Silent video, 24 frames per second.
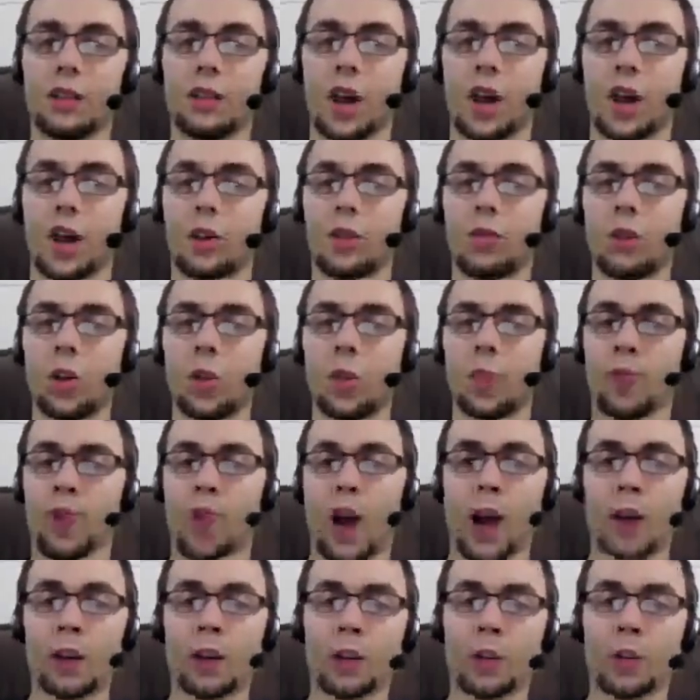A group
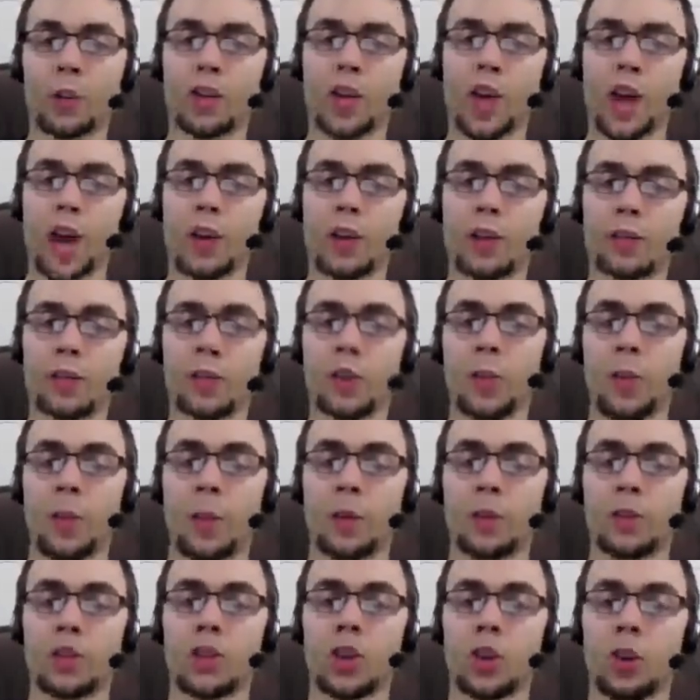project where the other group
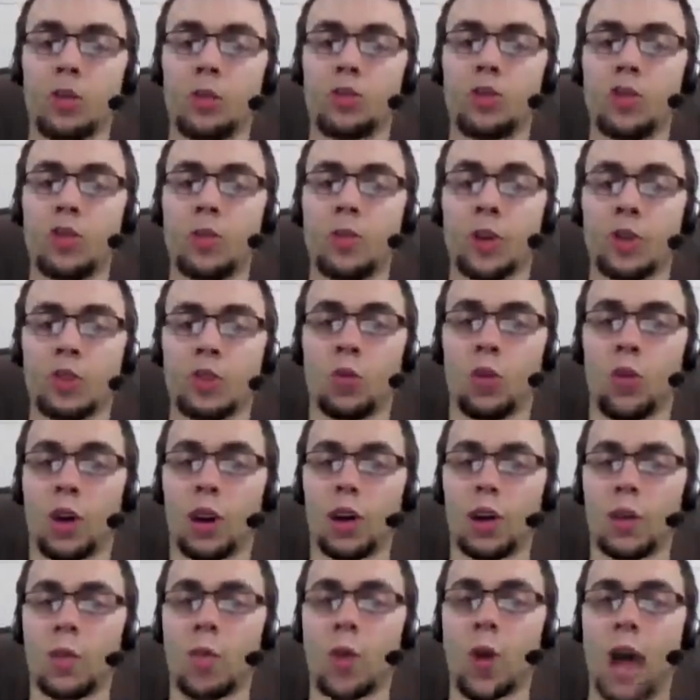members don't do much
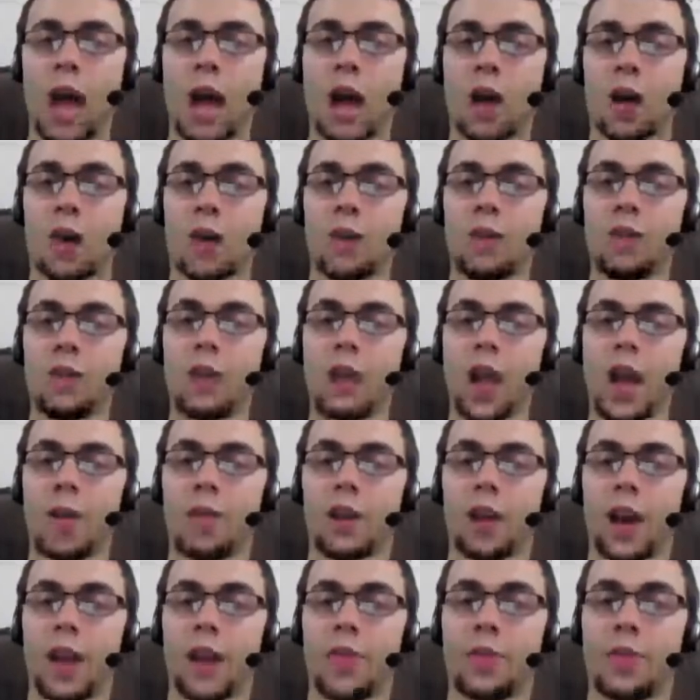work? Wow, I've never
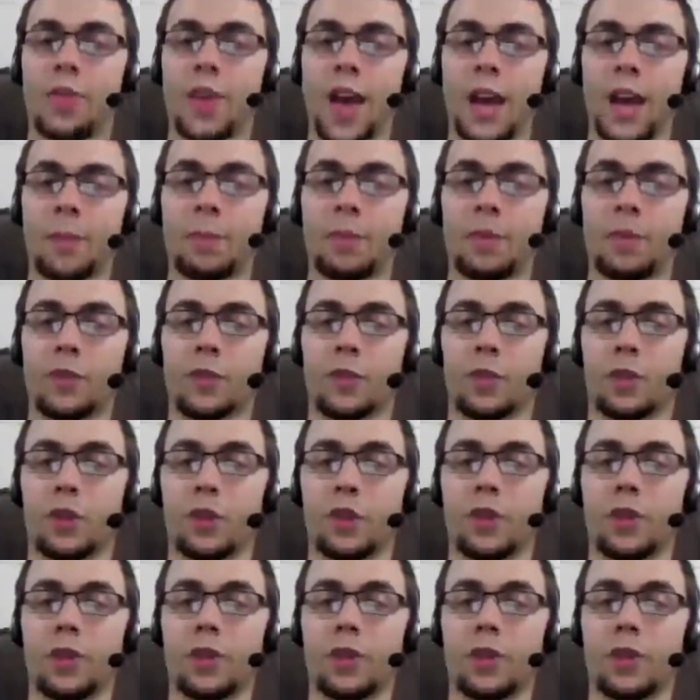had that before.